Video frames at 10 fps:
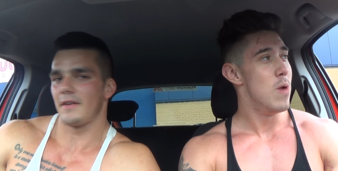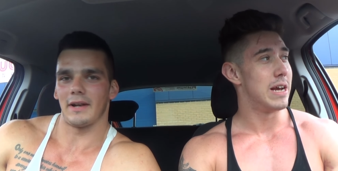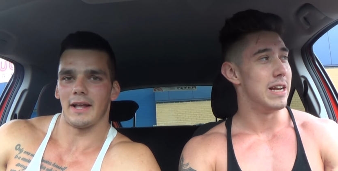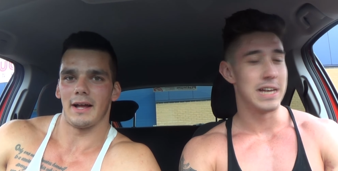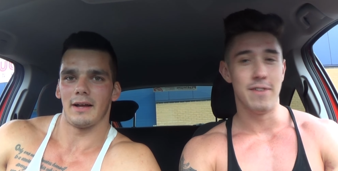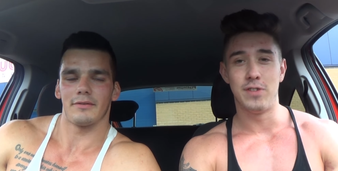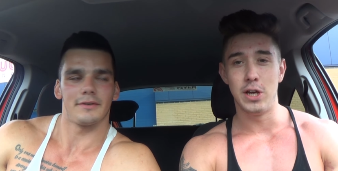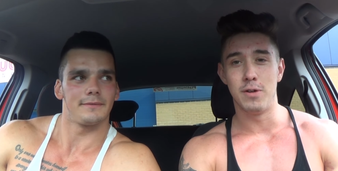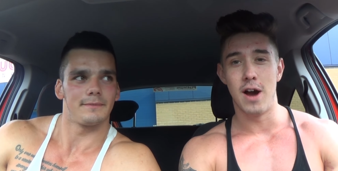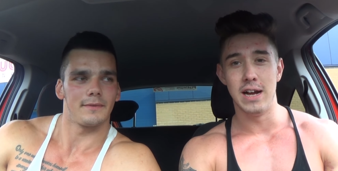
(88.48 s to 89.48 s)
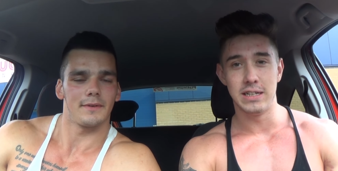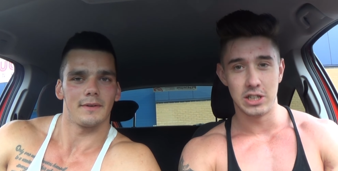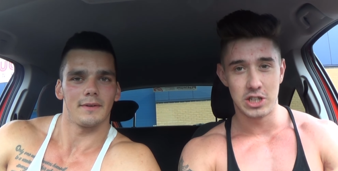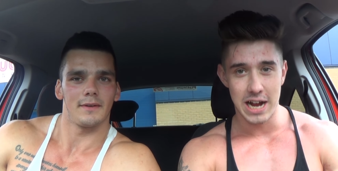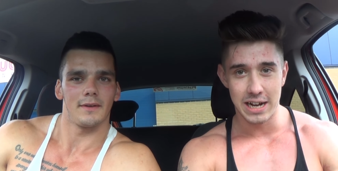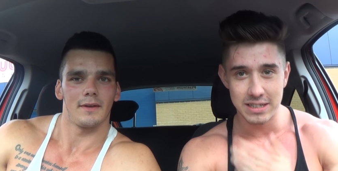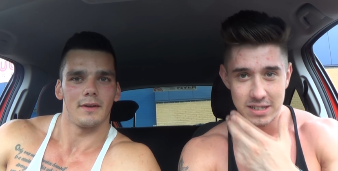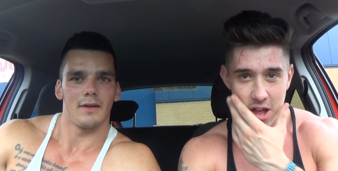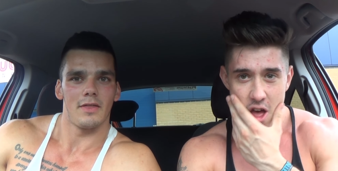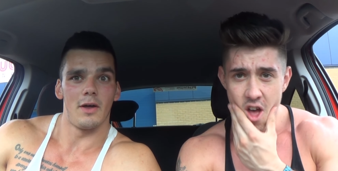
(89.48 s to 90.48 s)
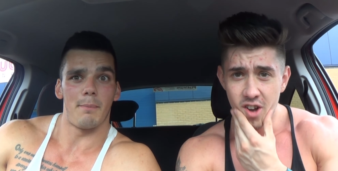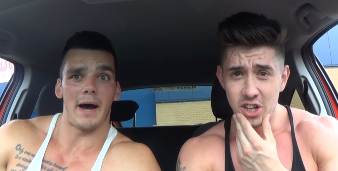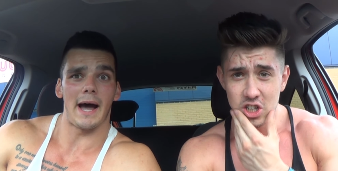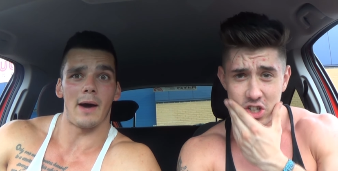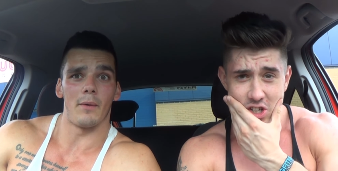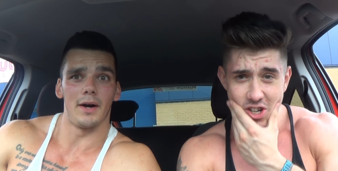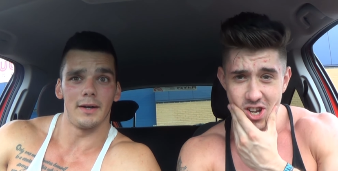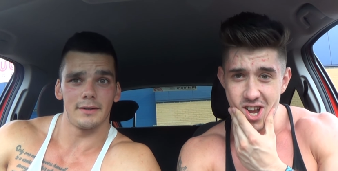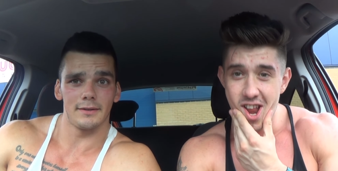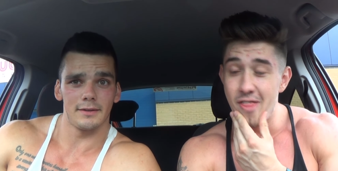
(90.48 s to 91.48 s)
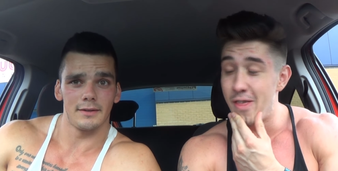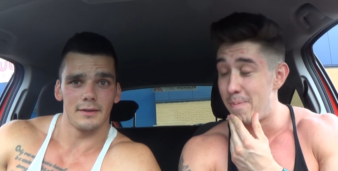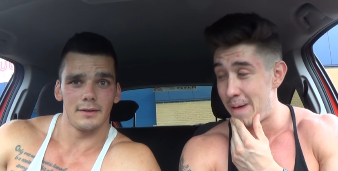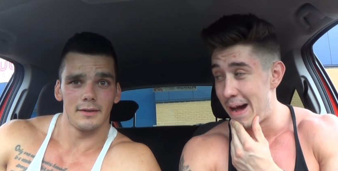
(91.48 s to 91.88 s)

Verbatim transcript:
Speaker 1: we're going to give you guys the chance. The power. The